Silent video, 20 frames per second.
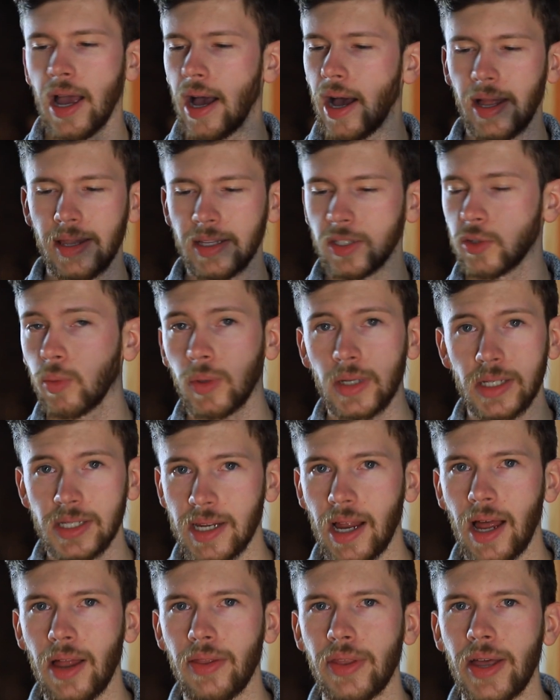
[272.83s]
Uh, this one
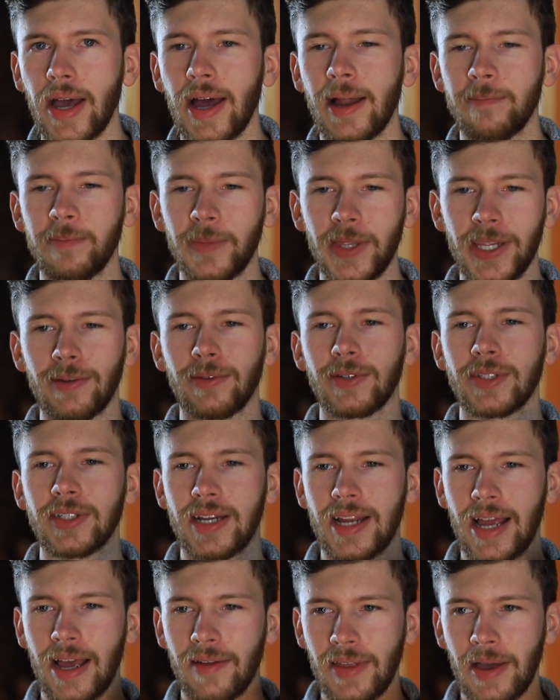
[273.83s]
is not that. You know, it's
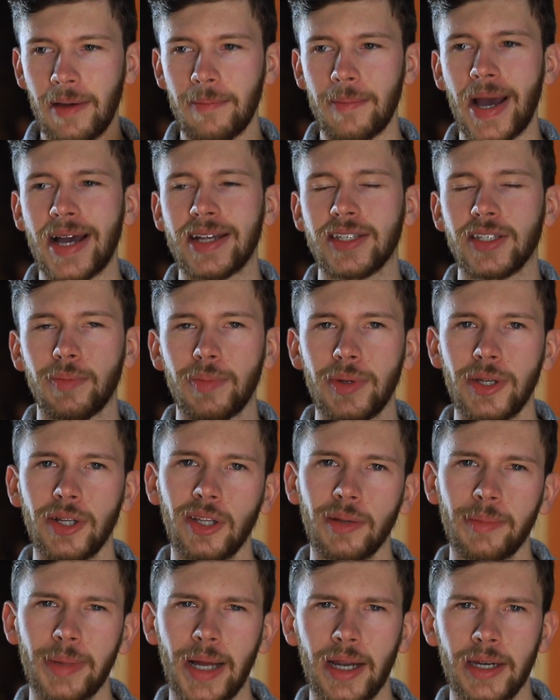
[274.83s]
going to have that mass
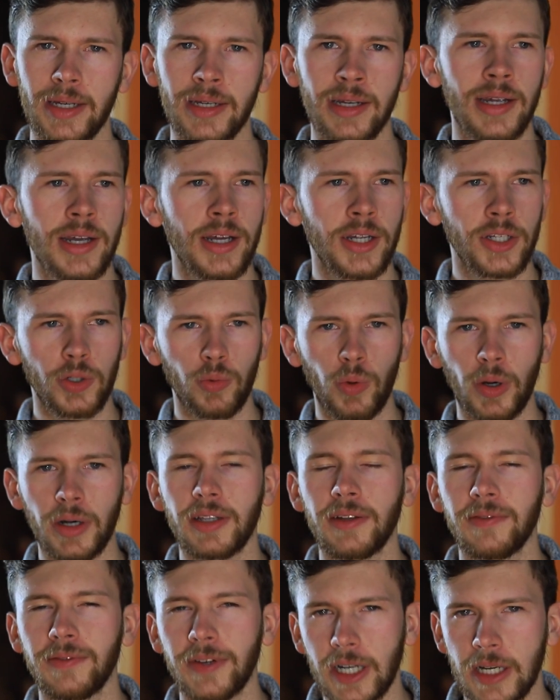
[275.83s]
appeal about it to where
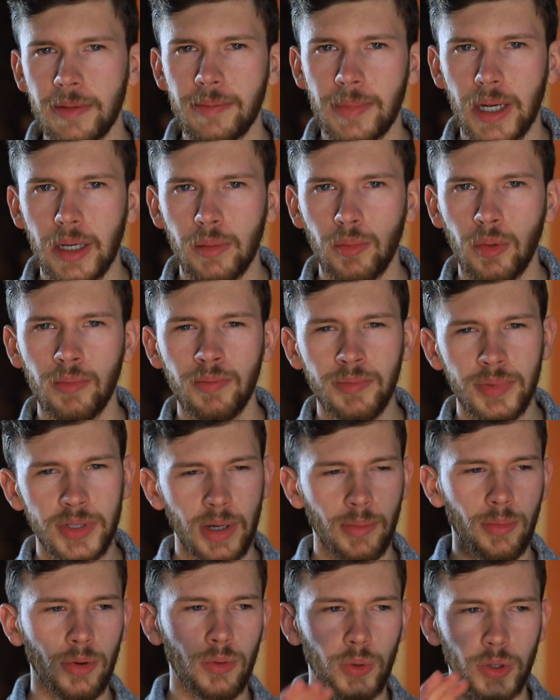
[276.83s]
at the very minimum,
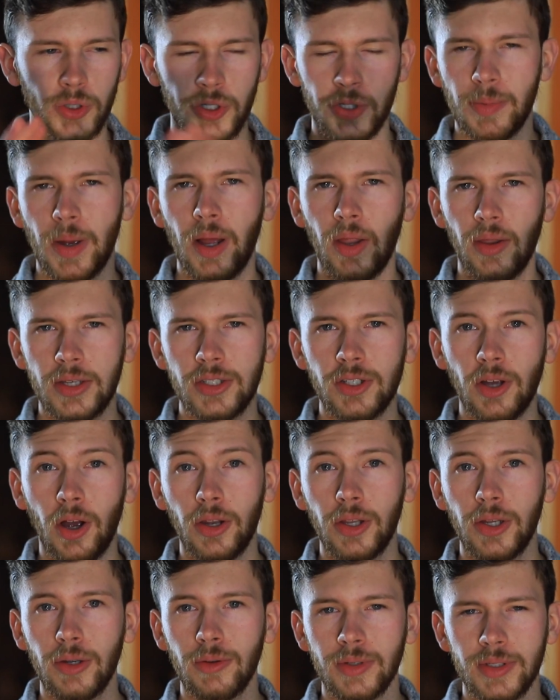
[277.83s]
someone will smell this
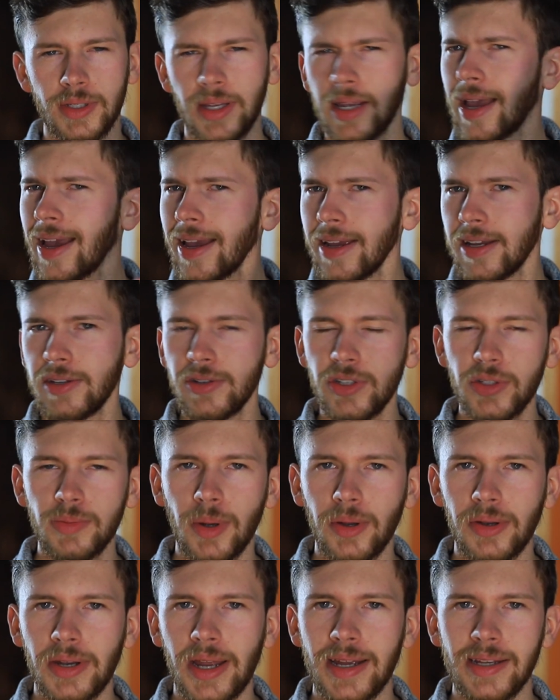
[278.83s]
on you and say, hey, you
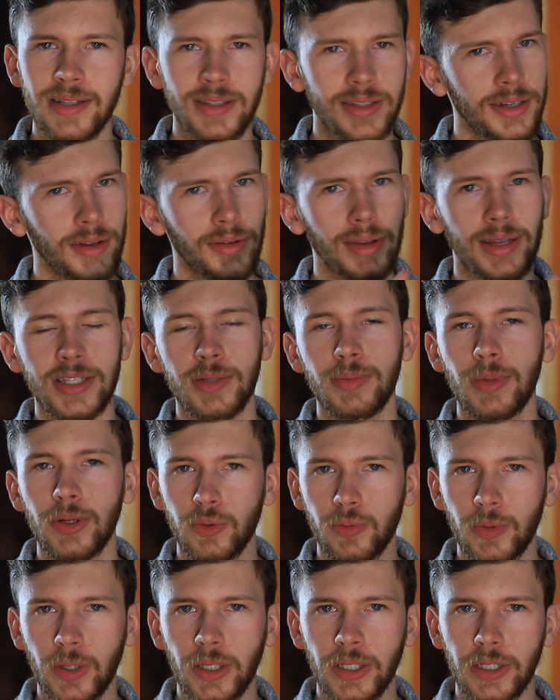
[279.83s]
smell nice. You know, that
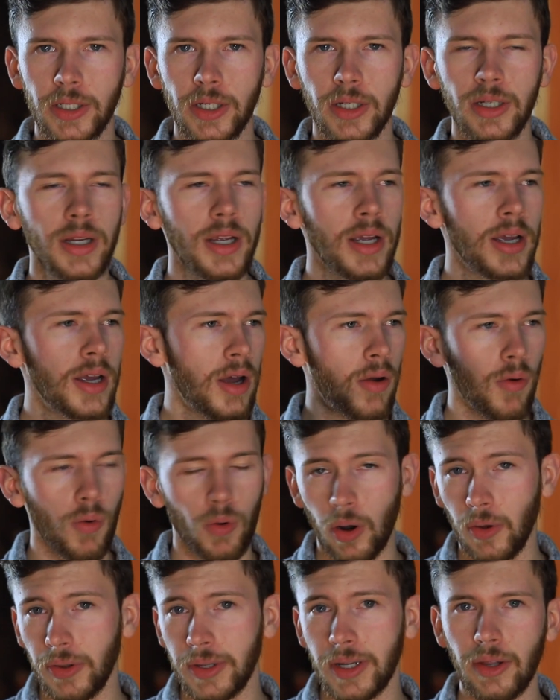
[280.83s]
smells really good.
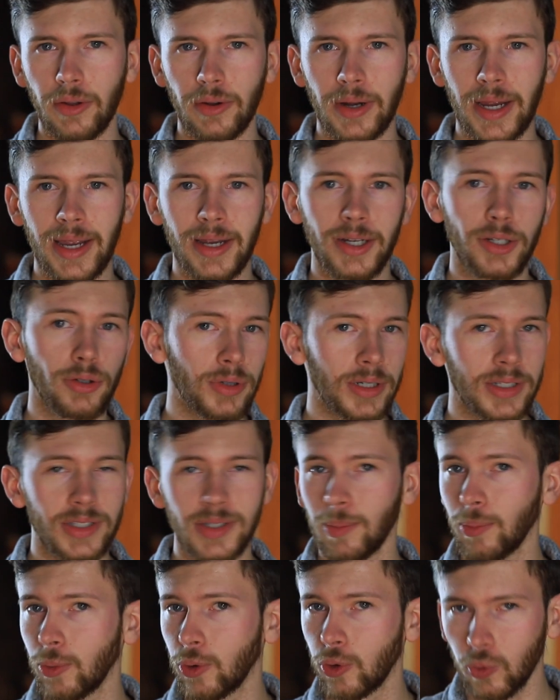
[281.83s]
Or on the other hand, you'll get
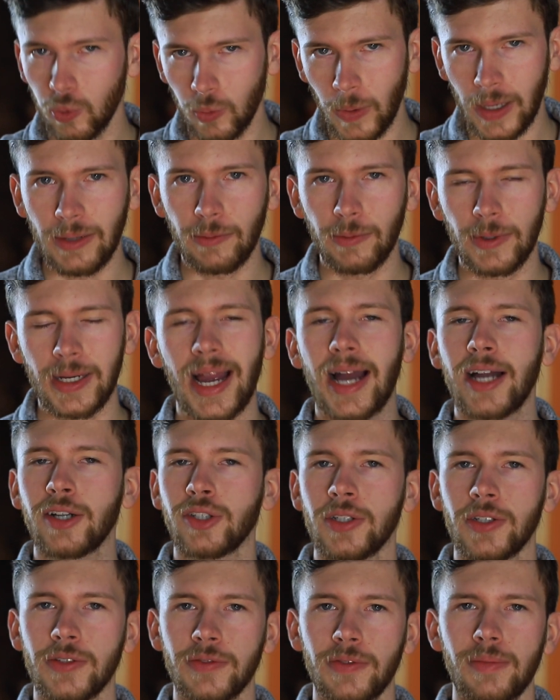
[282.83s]
some great
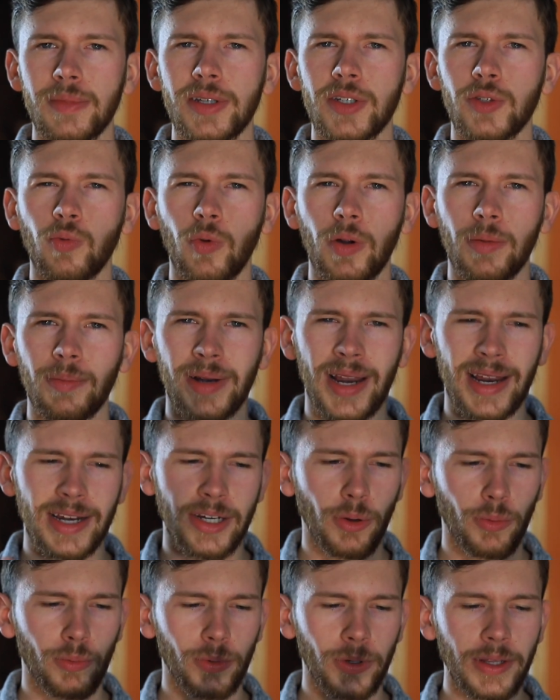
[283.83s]
reactions from this one. But I
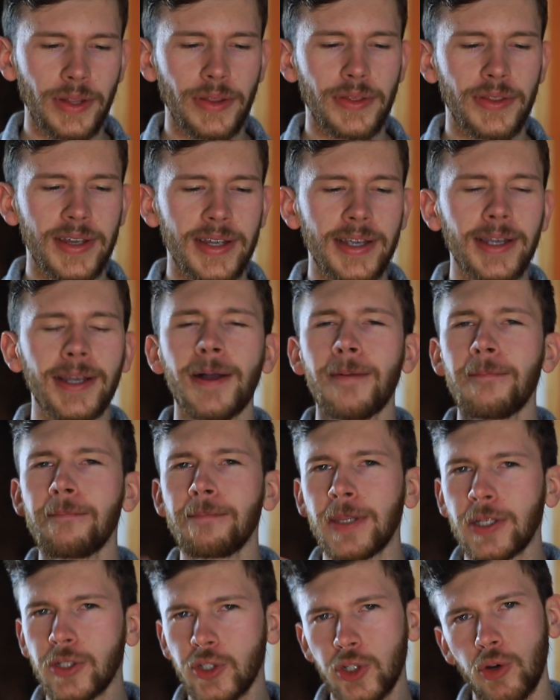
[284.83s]
don't really think
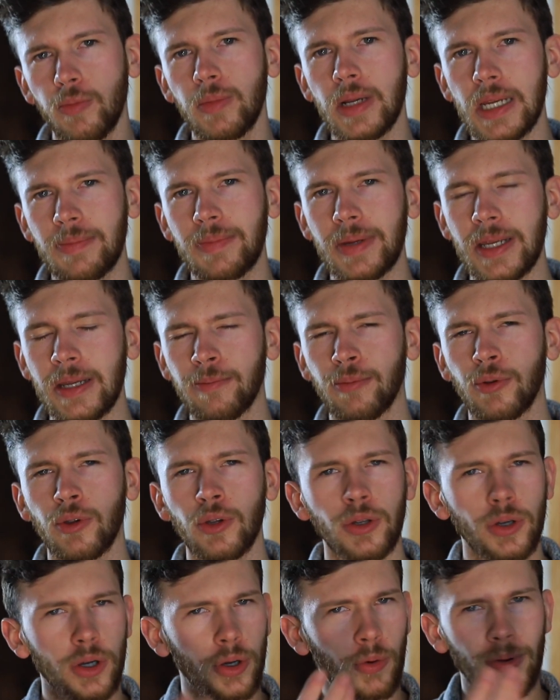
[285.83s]
too many
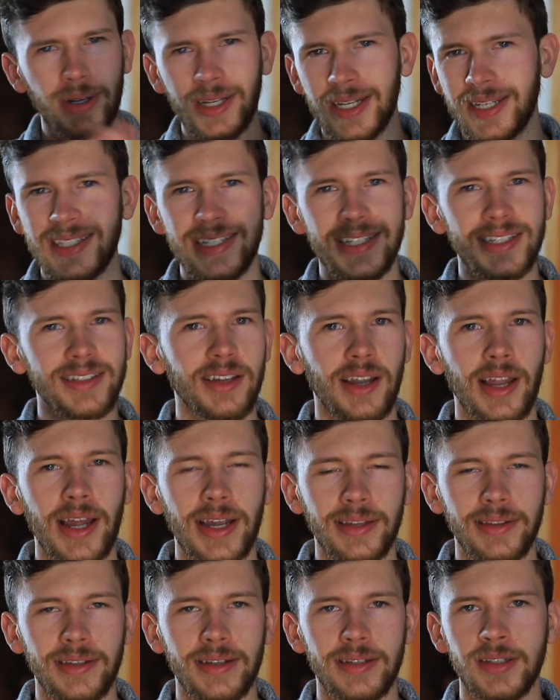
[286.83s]
people are going to
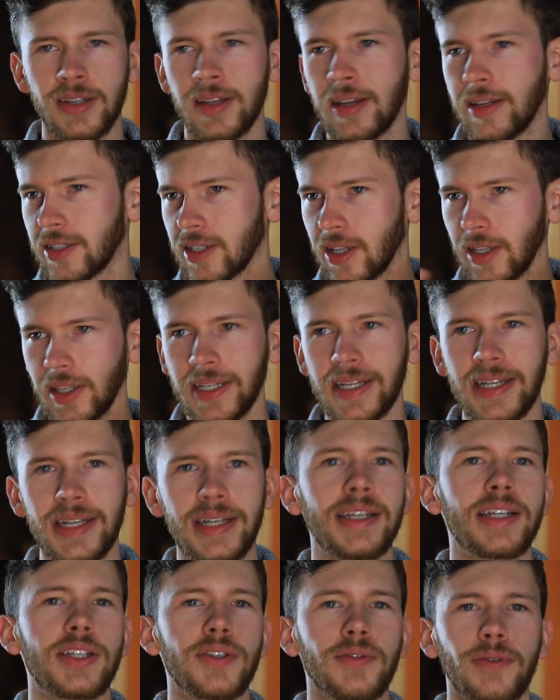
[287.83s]
dislike this. It's
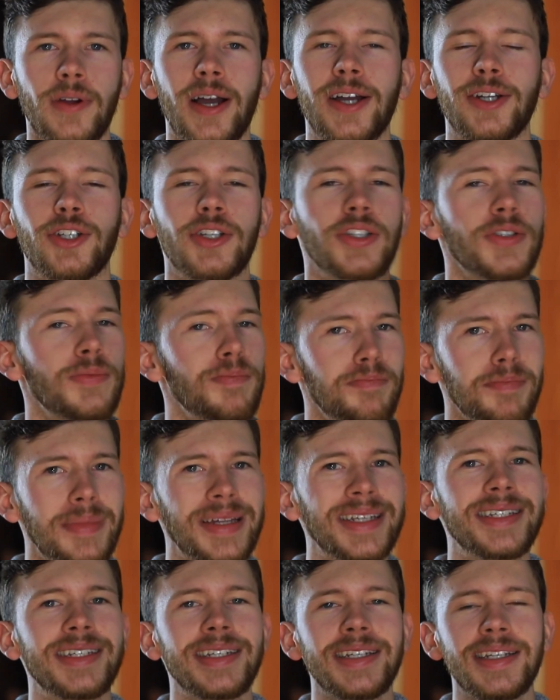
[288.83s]
clean, it's fresh, it's
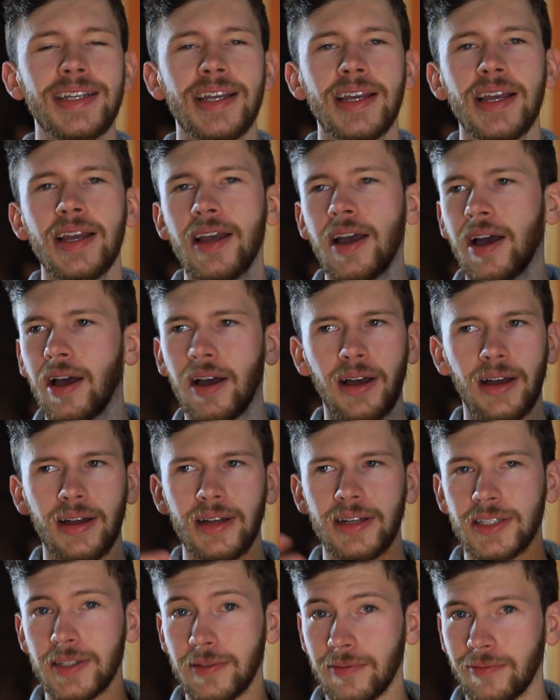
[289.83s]
minty,
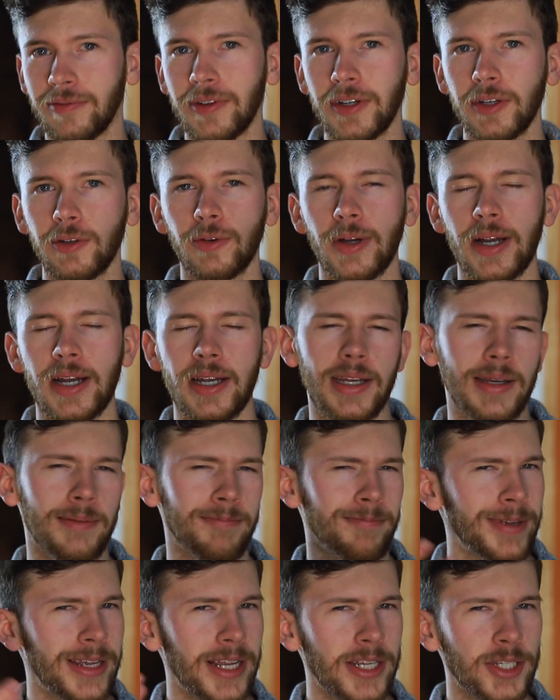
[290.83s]
uh, it's
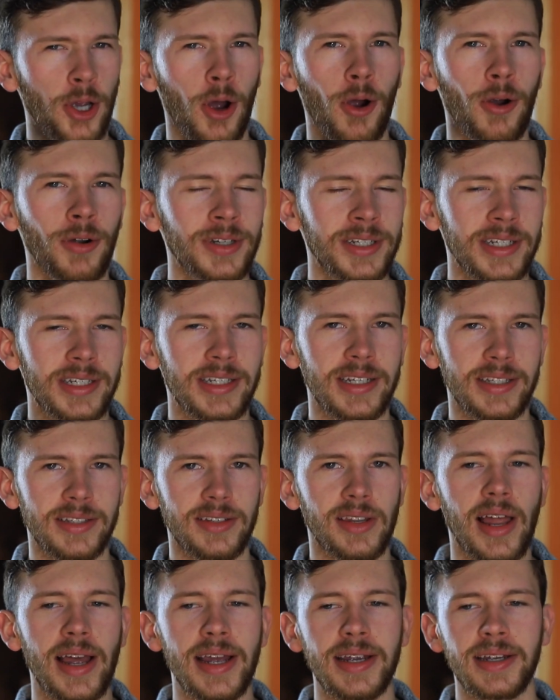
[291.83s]
invigorating. It's hard to
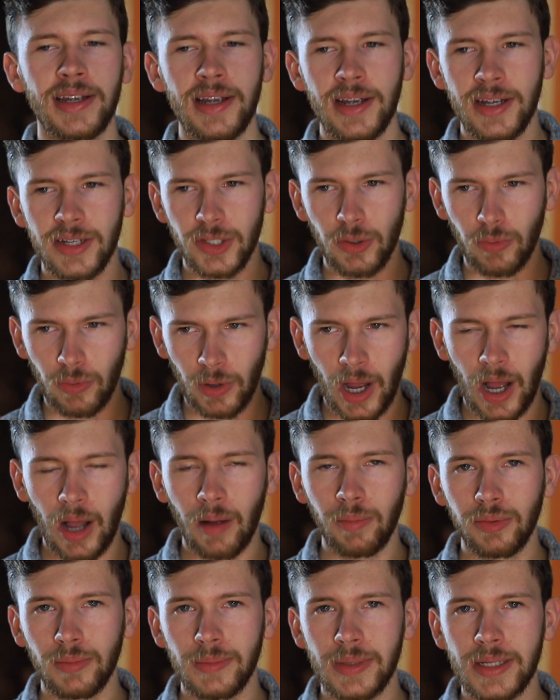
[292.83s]
dislike, so
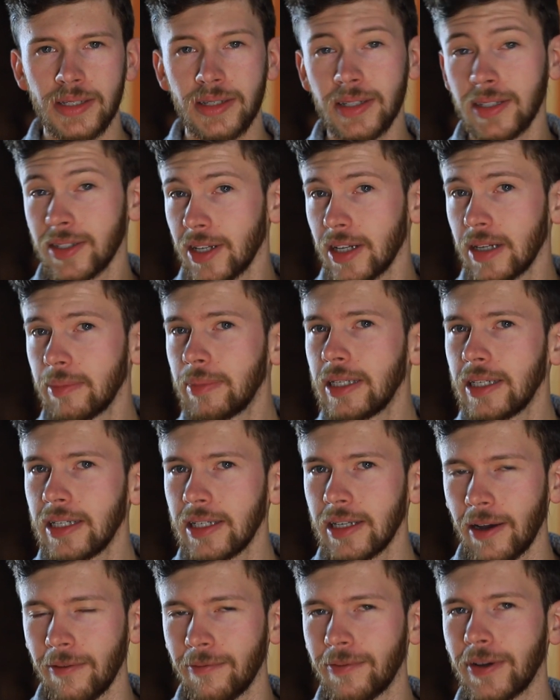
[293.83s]
compliments, it's gonna
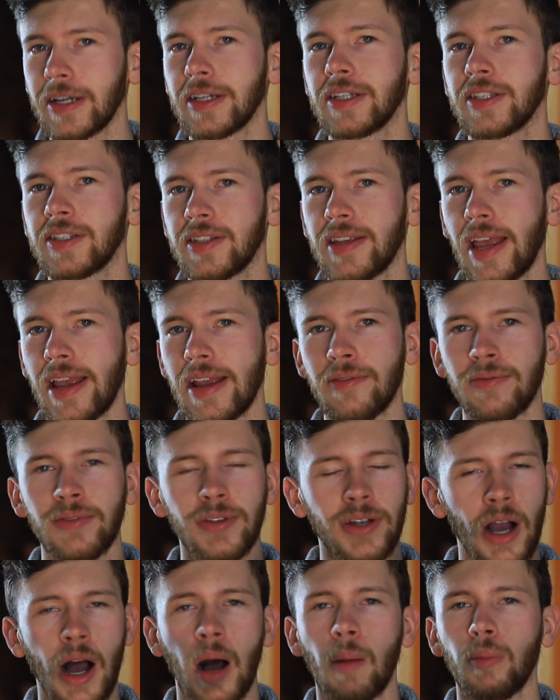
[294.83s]
be a very
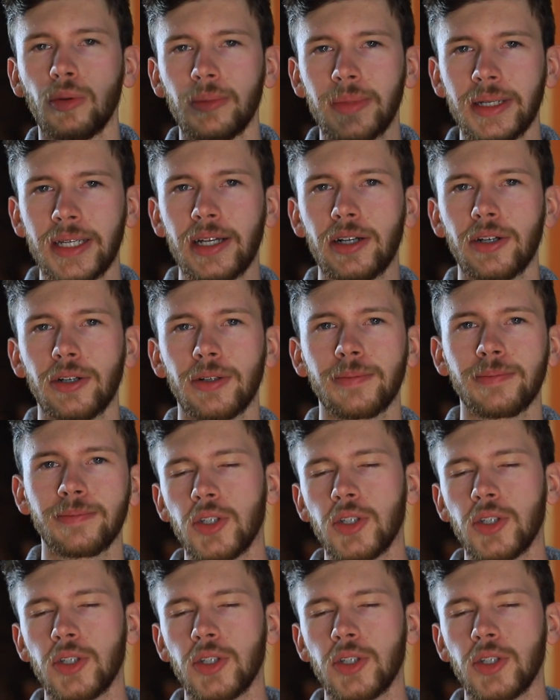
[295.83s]
safe compliment getter.